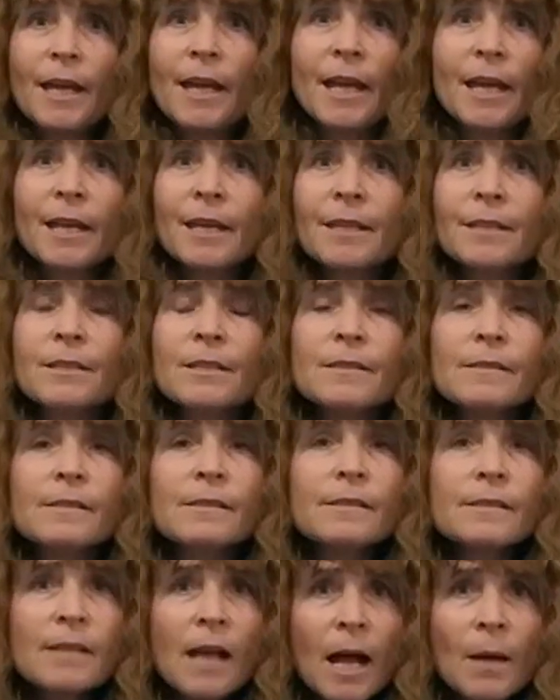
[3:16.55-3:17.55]
and
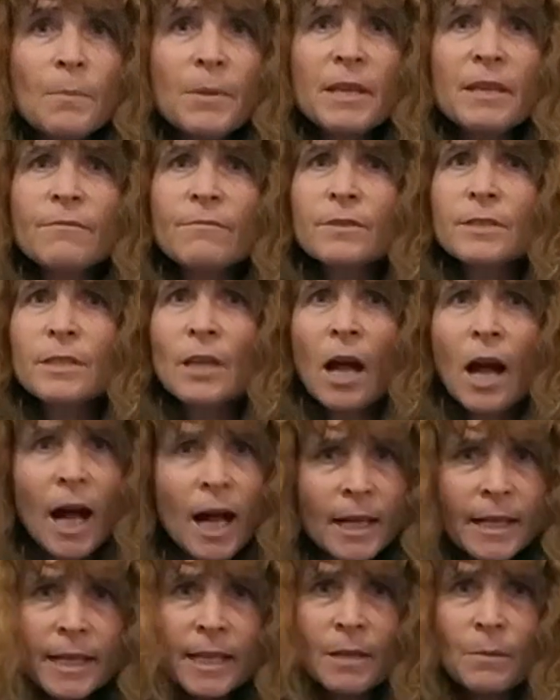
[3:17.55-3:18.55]
stop even
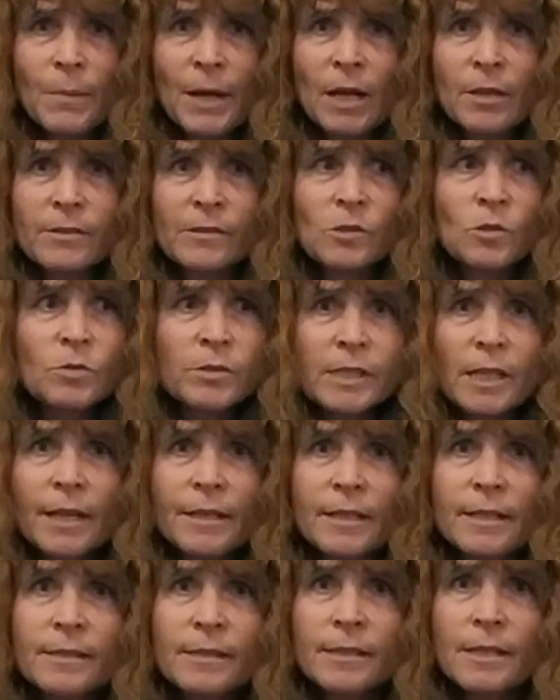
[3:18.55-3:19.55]
talking about
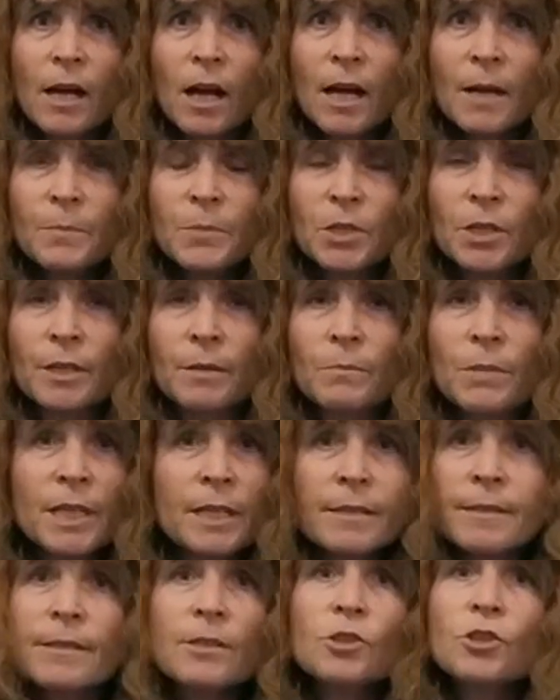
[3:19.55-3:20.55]
suicide as an option
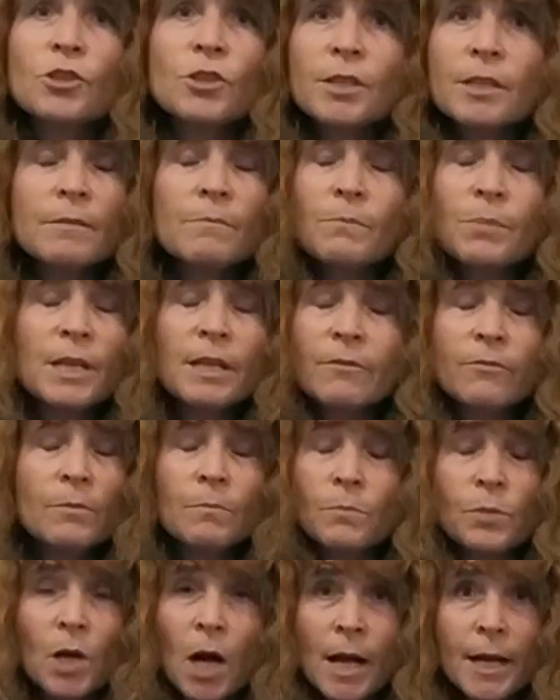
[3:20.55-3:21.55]
because it shouldn't be
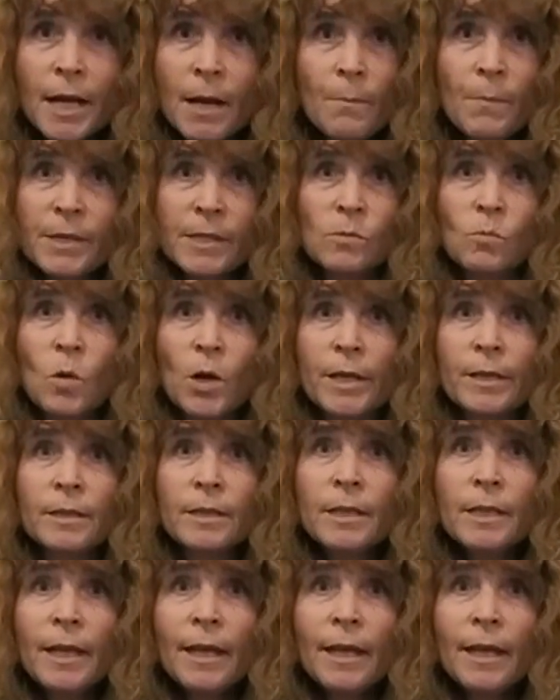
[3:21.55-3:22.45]
even brought up as one.